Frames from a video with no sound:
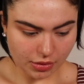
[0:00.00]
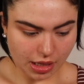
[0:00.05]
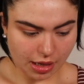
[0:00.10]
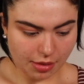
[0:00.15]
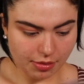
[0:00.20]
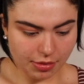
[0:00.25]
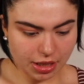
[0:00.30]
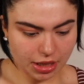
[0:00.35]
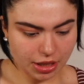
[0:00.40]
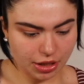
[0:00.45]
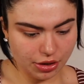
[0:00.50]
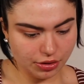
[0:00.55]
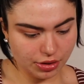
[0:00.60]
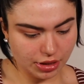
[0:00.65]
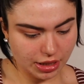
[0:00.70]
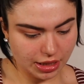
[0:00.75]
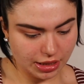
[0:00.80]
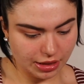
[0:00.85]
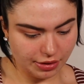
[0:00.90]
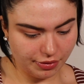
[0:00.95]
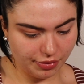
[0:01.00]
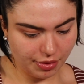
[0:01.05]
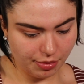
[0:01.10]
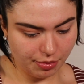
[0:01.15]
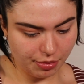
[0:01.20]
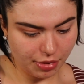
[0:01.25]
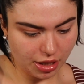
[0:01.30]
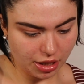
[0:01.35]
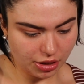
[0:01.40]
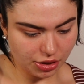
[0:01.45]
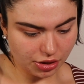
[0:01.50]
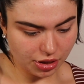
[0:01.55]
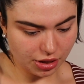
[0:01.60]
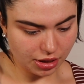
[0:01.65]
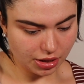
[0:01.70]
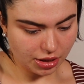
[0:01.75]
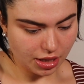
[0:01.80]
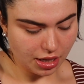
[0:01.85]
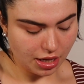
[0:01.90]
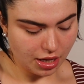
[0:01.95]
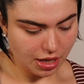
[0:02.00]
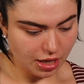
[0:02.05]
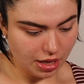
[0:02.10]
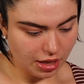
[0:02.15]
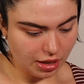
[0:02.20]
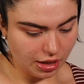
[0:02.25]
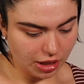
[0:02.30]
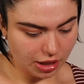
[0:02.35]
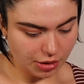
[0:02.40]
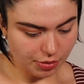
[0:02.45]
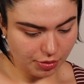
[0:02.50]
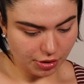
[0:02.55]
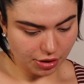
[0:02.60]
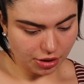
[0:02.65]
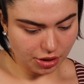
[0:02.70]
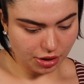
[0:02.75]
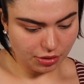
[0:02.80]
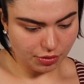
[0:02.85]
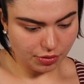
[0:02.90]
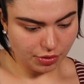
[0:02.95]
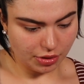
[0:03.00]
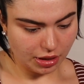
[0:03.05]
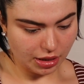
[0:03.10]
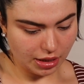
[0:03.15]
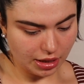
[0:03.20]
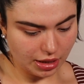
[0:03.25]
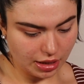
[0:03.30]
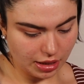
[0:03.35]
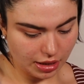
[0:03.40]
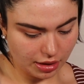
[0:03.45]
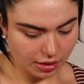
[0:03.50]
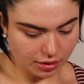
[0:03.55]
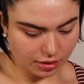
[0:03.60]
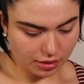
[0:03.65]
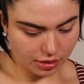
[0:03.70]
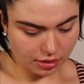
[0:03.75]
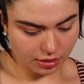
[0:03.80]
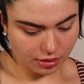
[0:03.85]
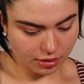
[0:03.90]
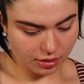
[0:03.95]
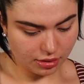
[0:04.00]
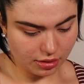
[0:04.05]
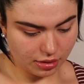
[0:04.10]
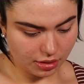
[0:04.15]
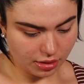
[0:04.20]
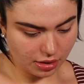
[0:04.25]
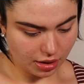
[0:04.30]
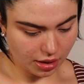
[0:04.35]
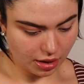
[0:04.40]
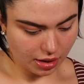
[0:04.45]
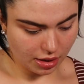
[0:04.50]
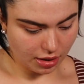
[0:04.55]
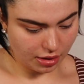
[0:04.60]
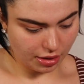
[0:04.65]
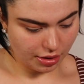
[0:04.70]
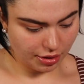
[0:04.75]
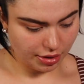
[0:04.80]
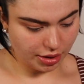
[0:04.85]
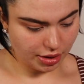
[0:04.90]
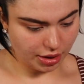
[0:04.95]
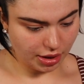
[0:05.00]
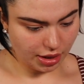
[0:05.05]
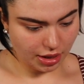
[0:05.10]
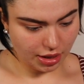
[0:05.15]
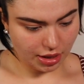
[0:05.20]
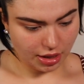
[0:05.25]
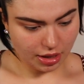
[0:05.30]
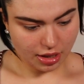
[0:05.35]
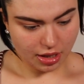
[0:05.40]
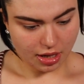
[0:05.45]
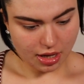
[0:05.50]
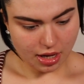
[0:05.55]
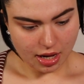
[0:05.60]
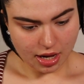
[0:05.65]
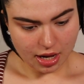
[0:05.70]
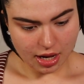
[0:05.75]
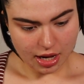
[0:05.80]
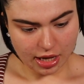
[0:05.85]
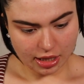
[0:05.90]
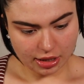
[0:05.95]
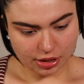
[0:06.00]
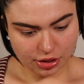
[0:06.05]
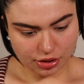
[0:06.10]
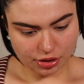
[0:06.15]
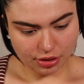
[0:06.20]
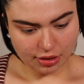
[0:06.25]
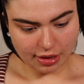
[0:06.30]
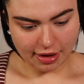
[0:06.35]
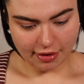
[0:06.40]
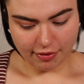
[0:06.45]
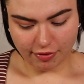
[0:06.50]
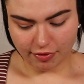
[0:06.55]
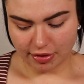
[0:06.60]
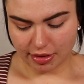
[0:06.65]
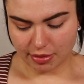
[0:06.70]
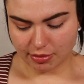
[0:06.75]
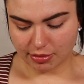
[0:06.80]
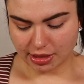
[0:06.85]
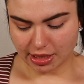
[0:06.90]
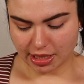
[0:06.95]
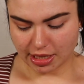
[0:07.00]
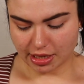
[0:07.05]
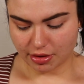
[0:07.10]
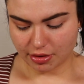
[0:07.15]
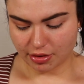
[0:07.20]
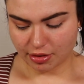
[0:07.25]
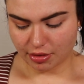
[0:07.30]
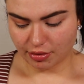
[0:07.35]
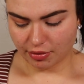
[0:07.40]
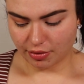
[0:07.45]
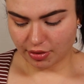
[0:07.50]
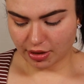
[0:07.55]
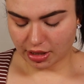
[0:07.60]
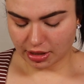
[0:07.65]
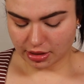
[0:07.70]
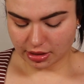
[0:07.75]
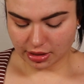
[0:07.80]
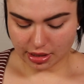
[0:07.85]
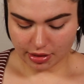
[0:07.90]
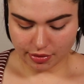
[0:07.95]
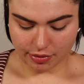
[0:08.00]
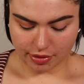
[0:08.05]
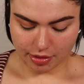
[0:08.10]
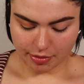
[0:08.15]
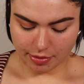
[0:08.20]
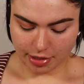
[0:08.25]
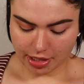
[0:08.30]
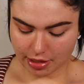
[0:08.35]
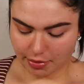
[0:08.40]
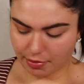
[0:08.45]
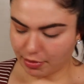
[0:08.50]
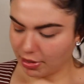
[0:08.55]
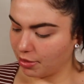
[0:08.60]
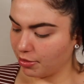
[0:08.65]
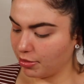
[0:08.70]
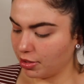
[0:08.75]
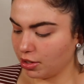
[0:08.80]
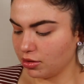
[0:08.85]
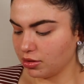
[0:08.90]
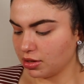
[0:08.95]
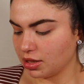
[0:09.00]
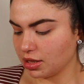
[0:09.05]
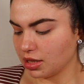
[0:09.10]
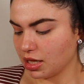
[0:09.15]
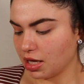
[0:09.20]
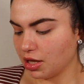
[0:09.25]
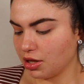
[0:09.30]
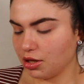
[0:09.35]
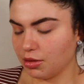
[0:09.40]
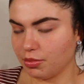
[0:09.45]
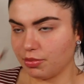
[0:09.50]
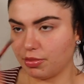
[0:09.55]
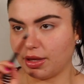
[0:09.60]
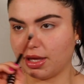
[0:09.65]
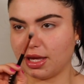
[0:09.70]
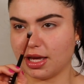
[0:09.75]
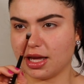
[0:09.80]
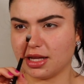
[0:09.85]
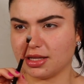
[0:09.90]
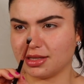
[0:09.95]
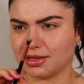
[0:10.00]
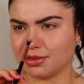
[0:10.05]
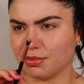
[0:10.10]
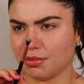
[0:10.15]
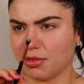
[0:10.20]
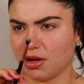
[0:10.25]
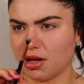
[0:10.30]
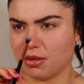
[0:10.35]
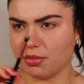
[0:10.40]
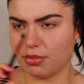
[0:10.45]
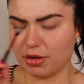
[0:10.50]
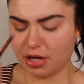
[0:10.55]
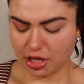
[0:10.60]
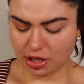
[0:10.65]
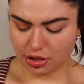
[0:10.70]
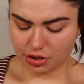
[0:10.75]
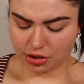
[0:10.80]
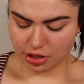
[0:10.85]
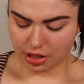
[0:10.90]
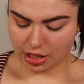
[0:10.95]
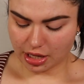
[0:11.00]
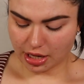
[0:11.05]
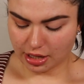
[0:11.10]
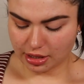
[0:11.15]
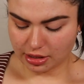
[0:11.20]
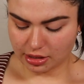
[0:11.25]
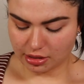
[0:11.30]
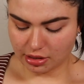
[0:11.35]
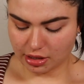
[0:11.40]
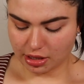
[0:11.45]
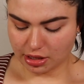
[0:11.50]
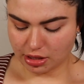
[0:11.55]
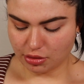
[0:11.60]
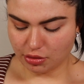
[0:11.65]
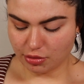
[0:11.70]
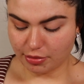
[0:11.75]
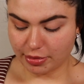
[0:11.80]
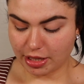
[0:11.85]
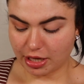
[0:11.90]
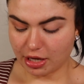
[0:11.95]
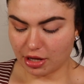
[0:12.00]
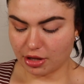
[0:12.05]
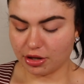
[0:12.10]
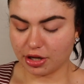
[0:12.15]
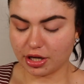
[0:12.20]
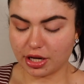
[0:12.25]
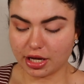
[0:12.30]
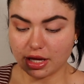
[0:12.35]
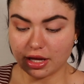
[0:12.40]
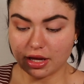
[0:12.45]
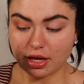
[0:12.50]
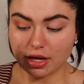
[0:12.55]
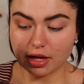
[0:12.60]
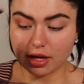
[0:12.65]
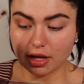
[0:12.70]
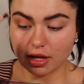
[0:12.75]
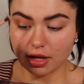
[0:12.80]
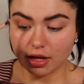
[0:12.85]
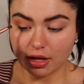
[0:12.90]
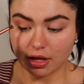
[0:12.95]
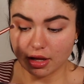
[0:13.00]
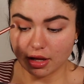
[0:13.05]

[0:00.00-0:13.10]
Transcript: I'm gonna use a different brush because this brush is really like kind of irritating. It's too like flimsy. I don't know if you guys get what I mean, but I'm gonna use this other BS Mall brush. Again, this is from another kit.